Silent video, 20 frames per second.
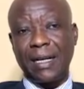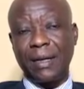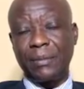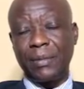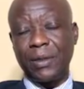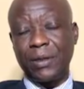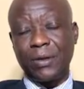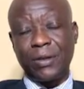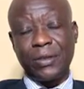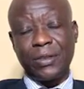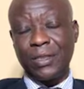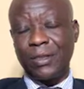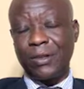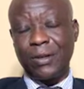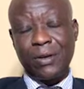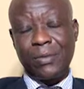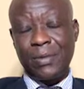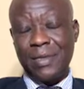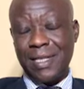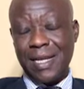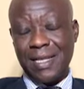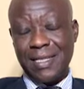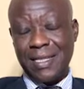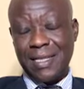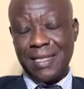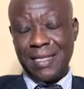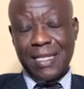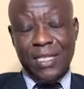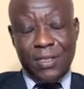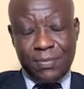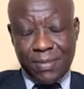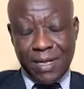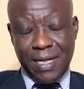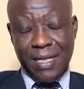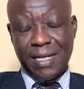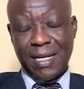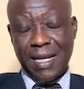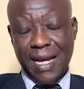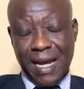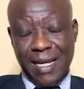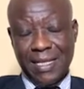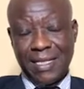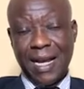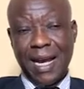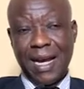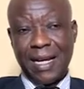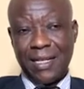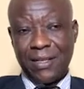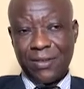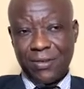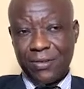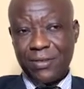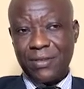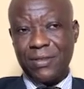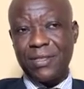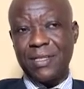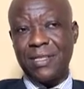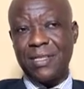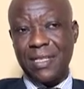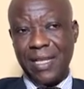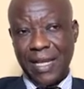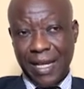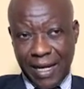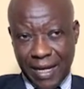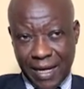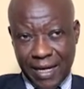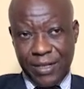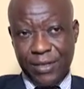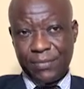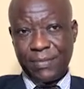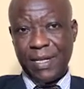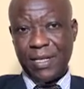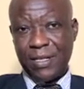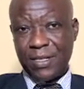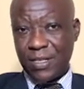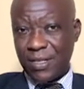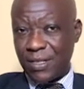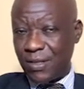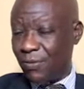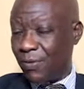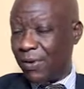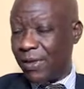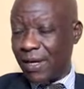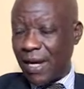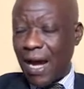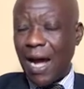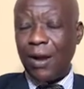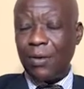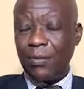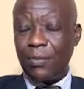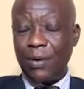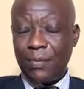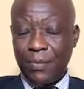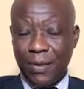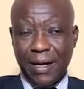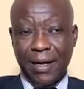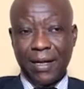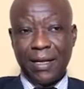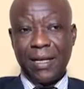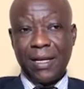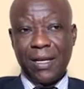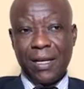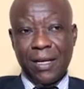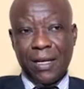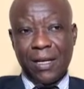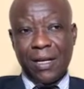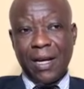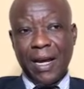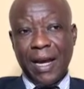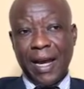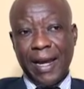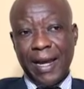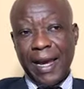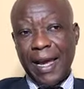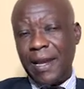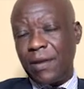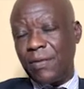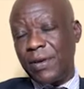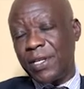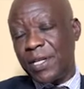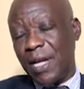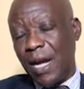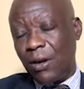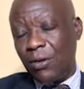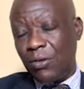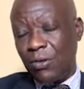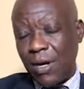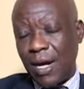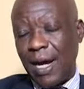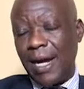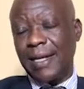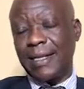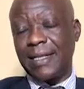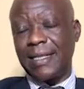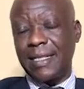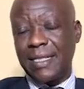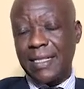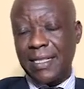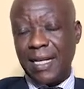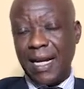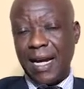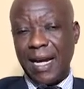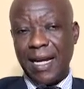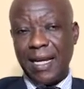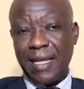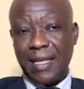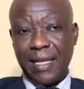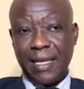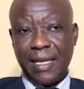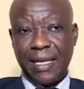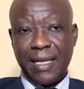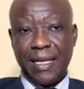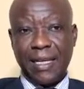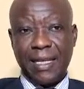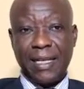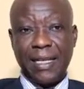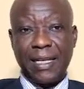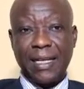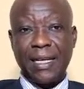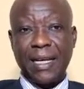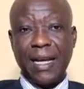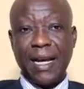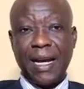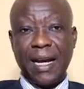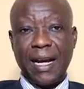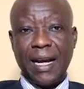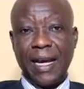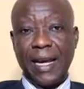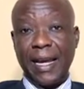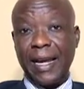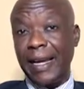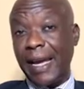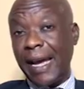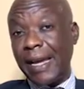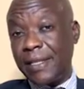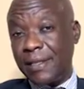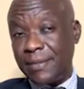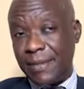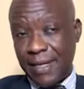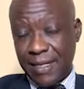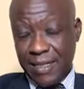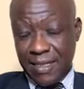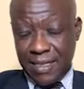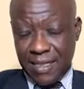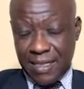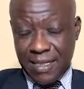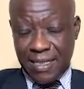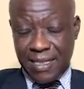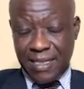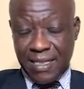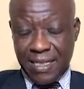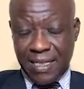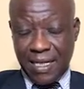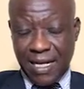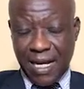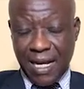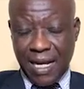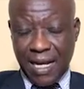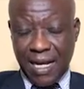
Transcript: because economics as a discipline has had those engagements with Karl Popper. Again, we shall look at the engagements with